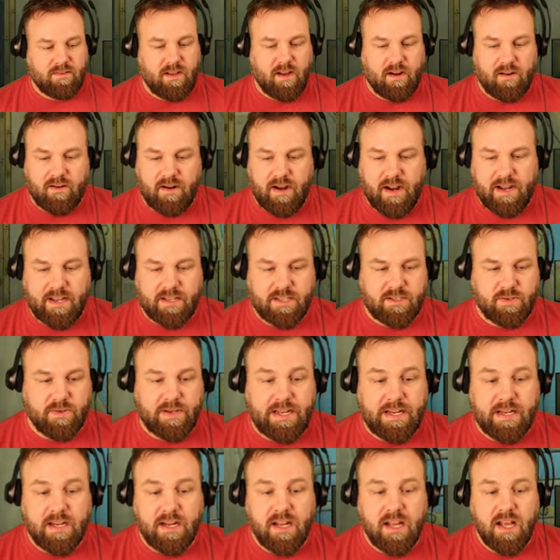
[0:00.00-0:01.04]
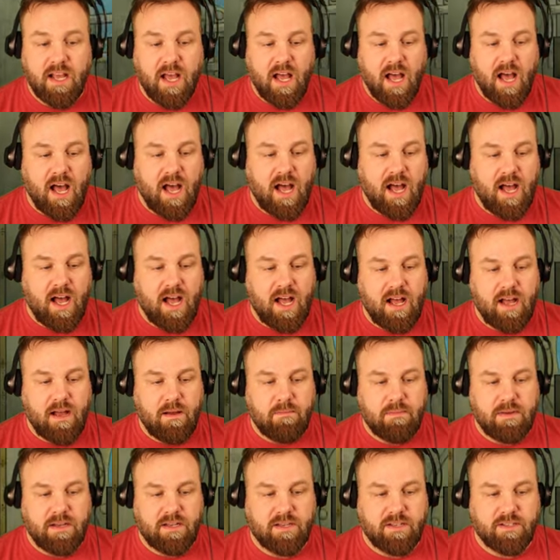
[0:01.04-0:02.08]
All right, sweet.
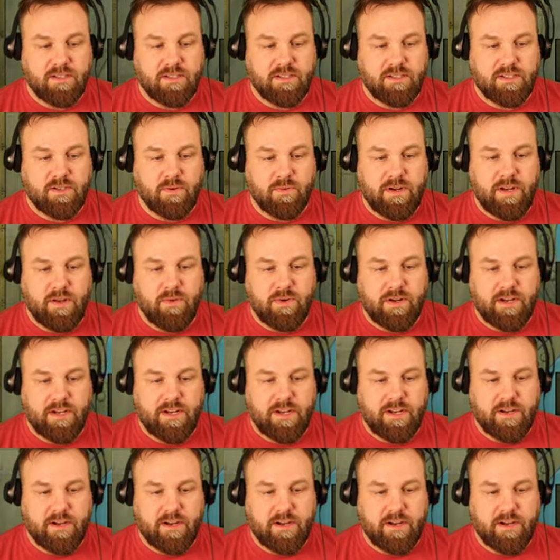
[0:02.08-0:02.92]
So what do you want to